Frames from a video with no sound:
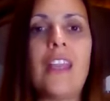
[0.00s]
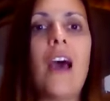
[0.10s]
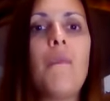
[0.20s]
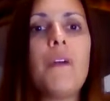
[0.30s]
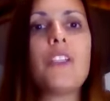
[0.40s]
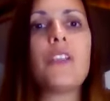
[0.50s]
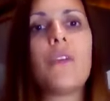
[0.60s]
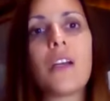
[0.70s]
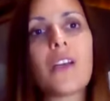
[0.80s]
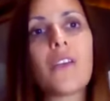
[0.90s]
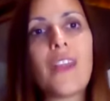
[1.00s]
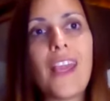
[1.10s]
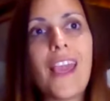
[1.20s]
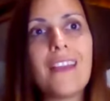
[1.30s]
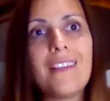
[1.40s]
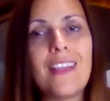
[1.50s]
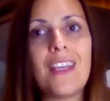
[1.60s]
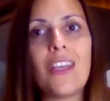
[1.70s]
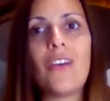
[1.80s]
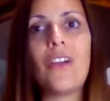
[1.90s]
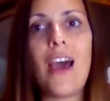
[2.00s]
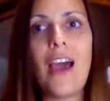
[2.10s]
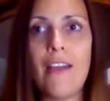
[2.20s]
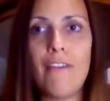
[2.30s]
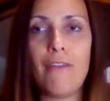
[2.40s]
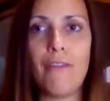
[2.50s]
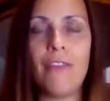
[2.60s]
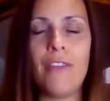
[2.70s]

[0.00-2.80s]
and how much you are creating your life